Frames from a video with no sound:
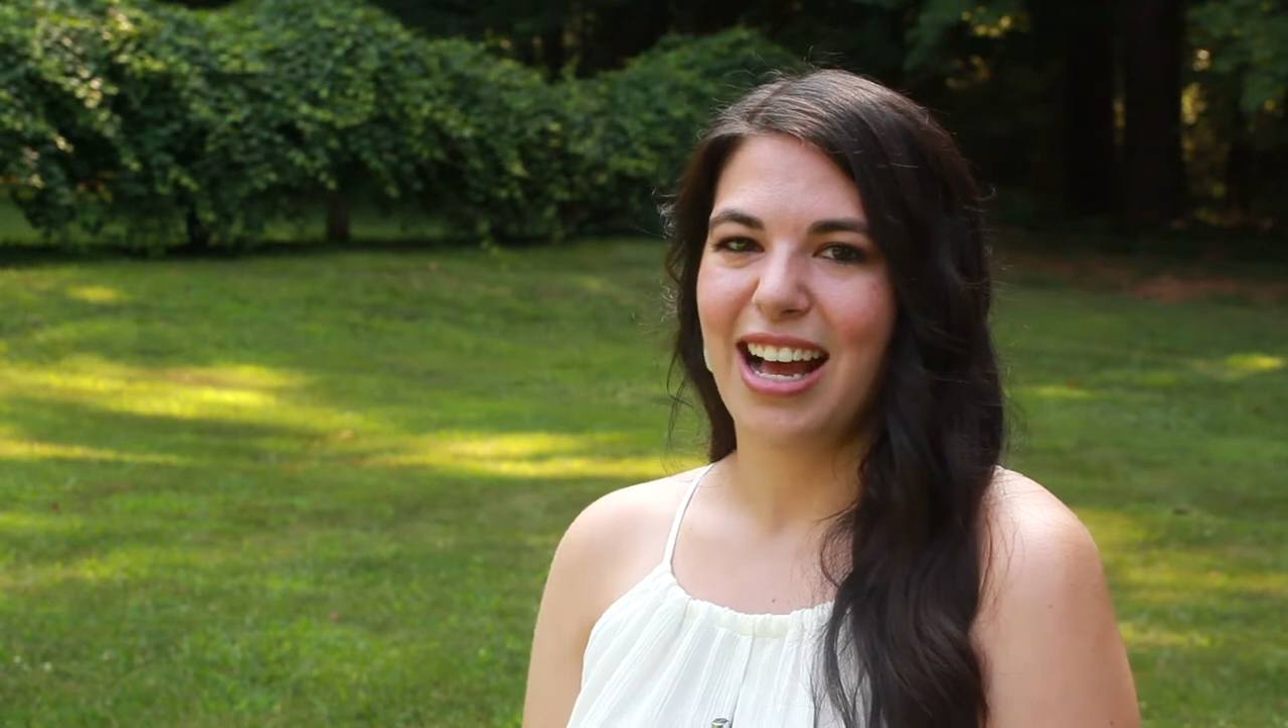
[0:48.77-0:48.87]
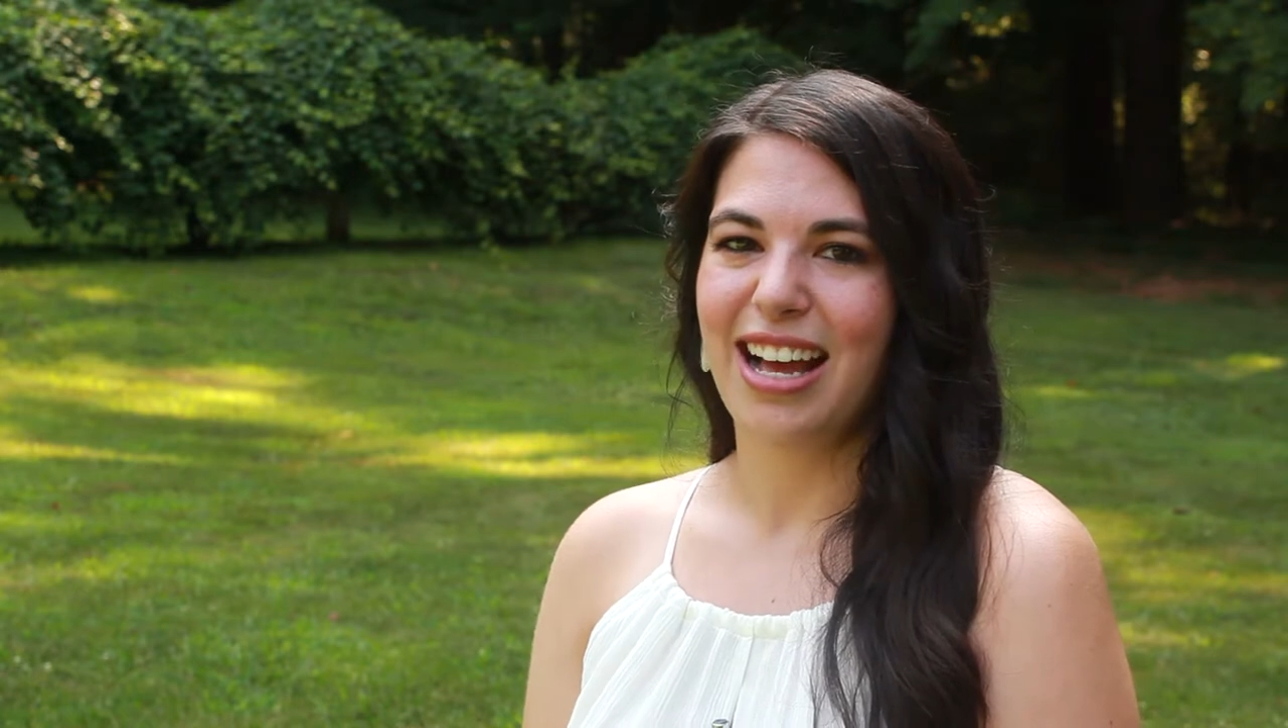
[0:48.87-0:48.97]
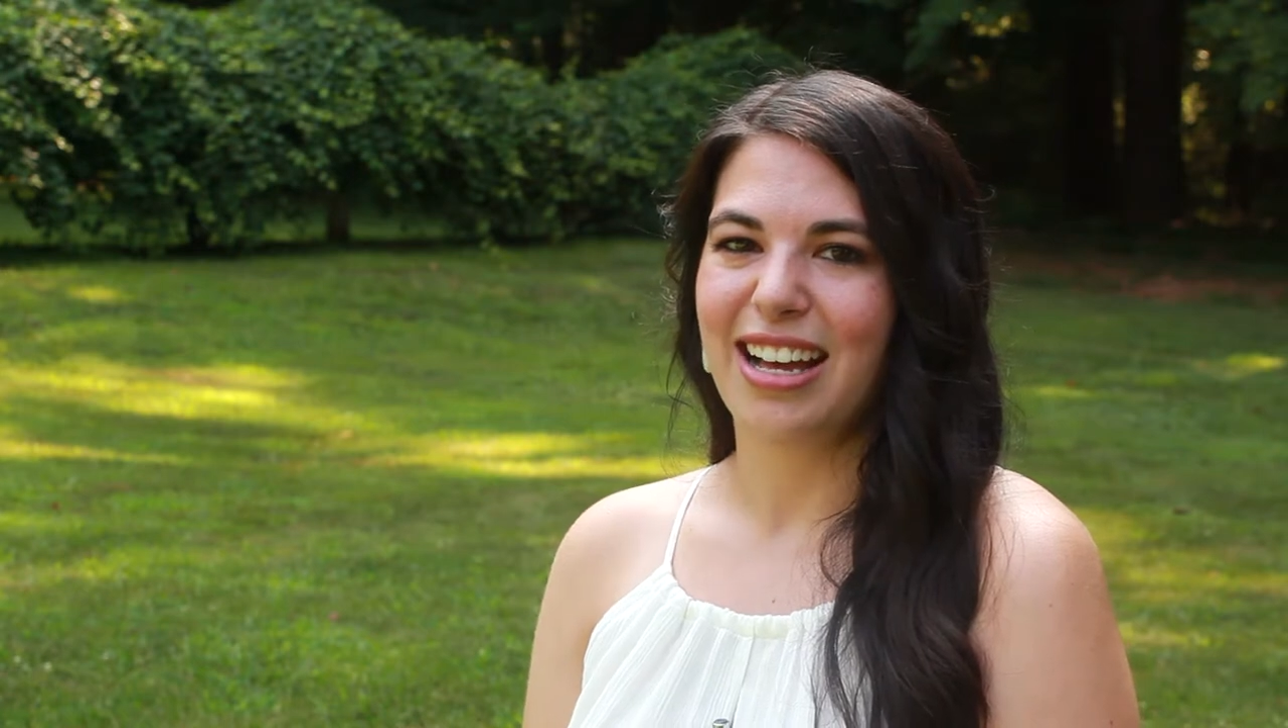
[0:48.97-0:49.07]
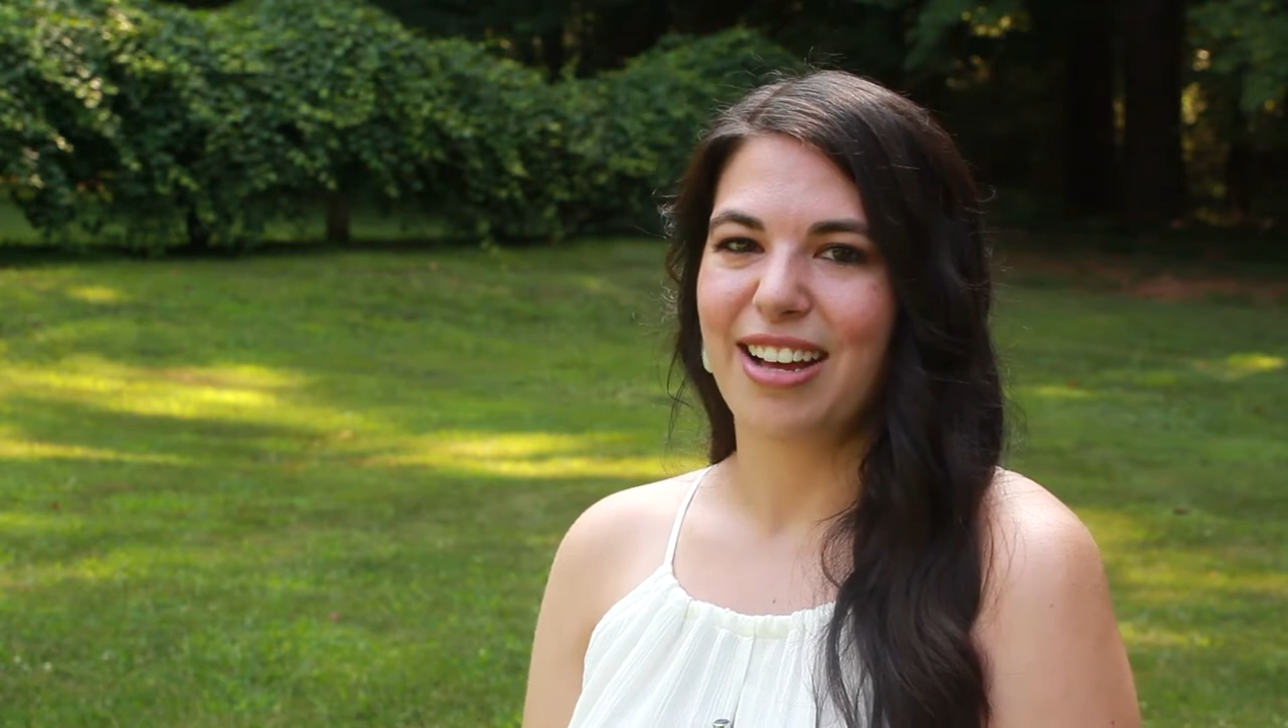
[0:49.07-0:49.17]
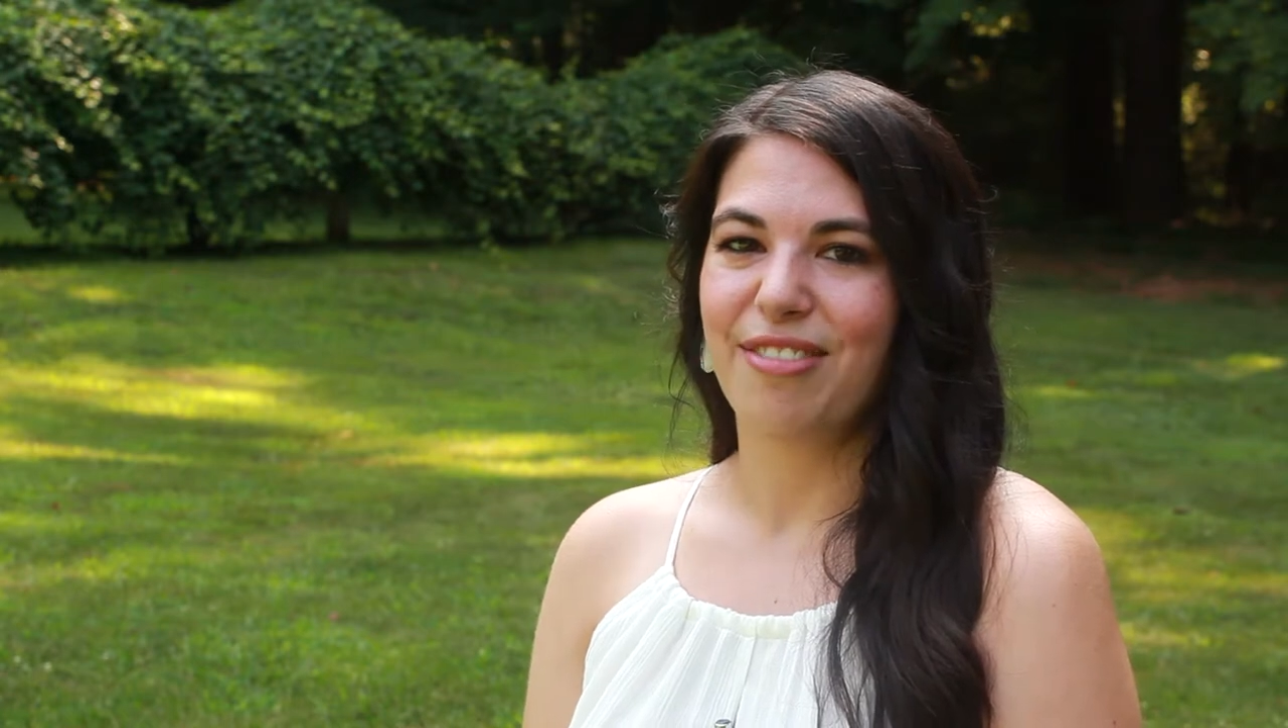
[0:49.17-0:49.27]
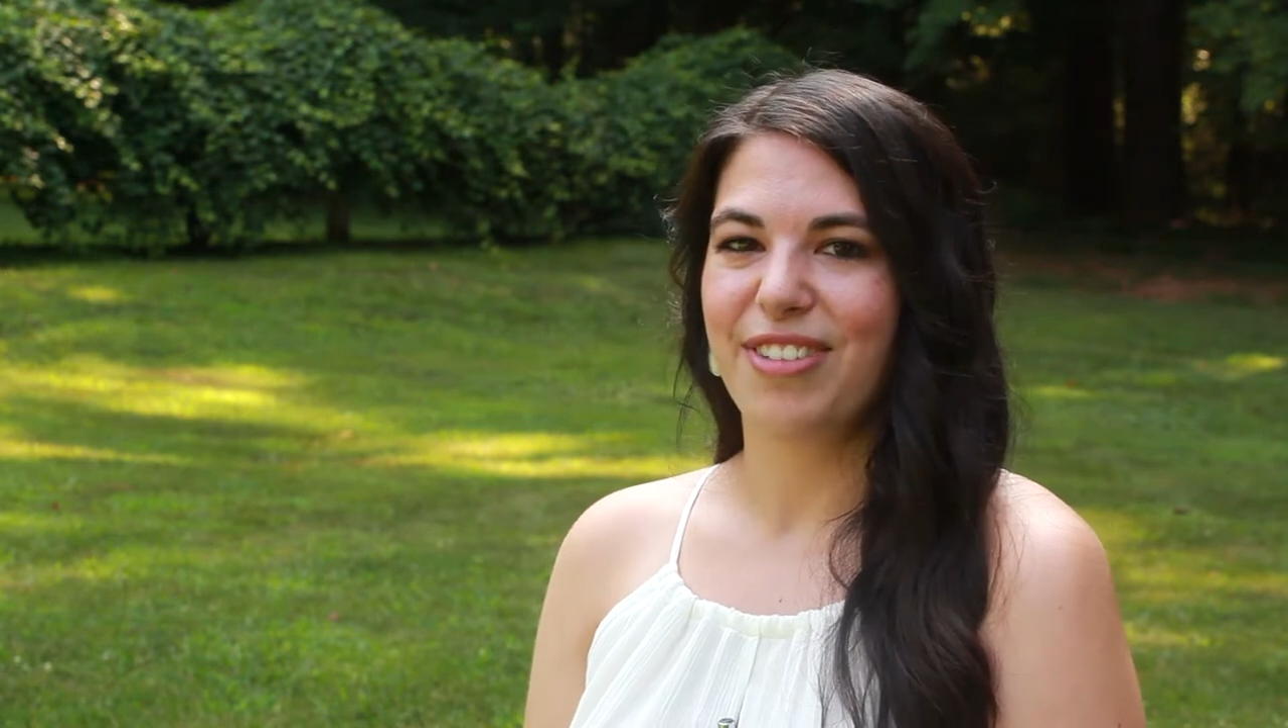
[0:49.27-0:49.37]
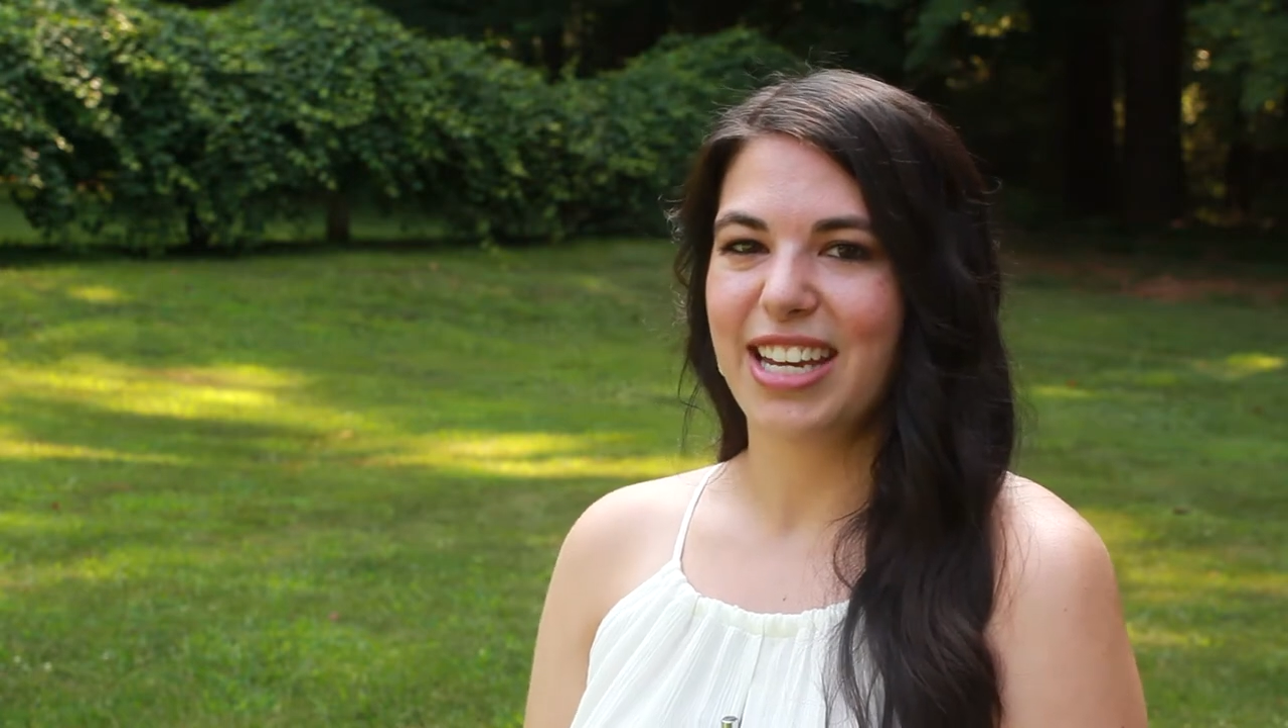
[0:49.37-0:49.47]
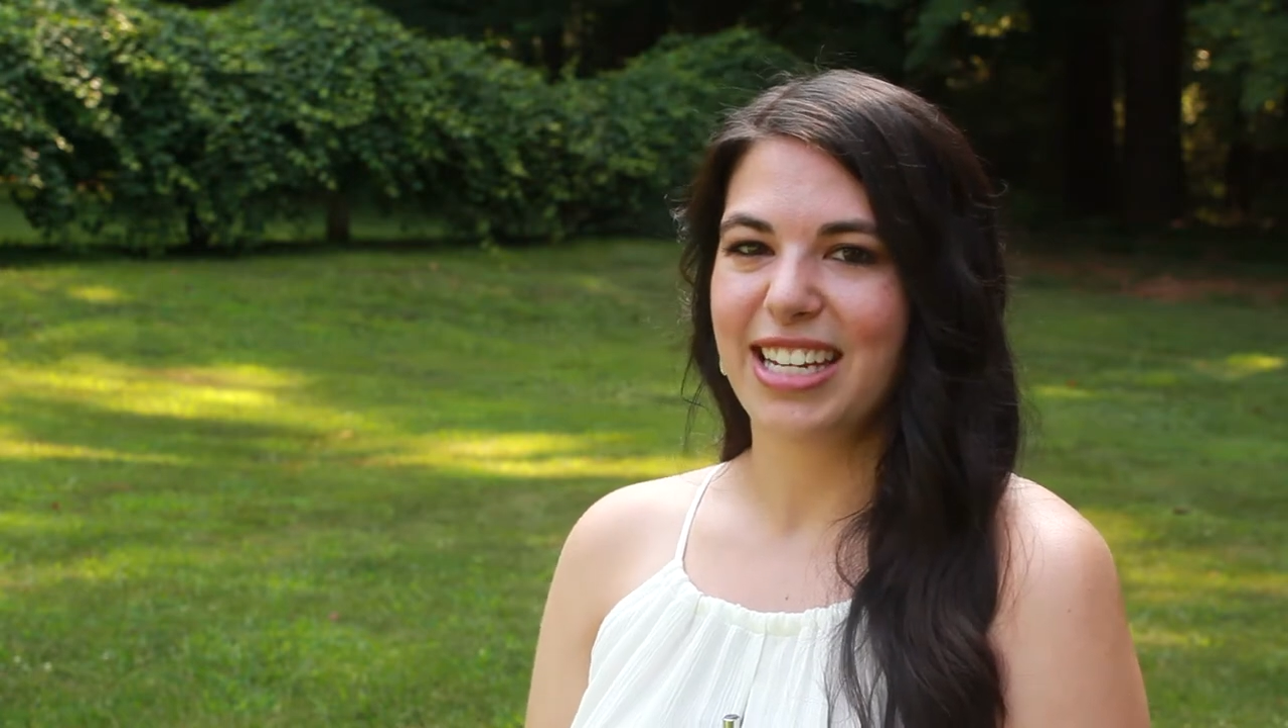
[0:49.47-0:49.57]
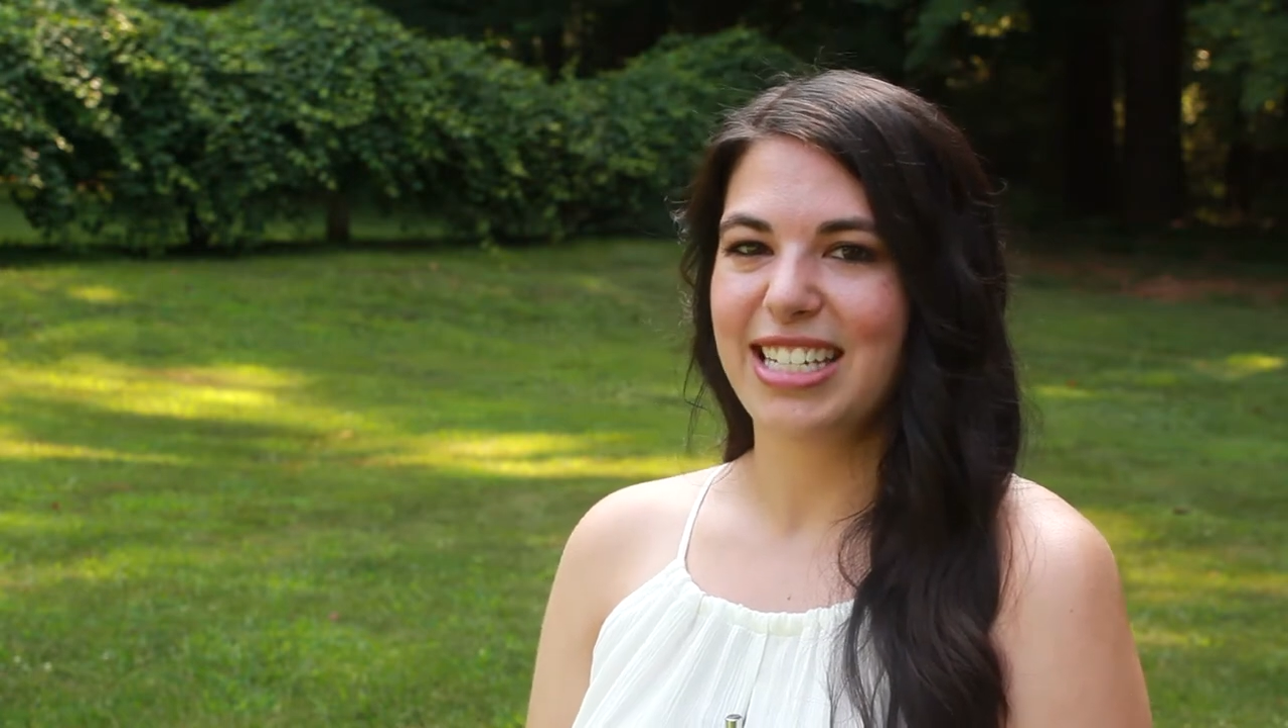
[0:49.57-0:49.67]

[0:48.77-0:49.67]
uh, via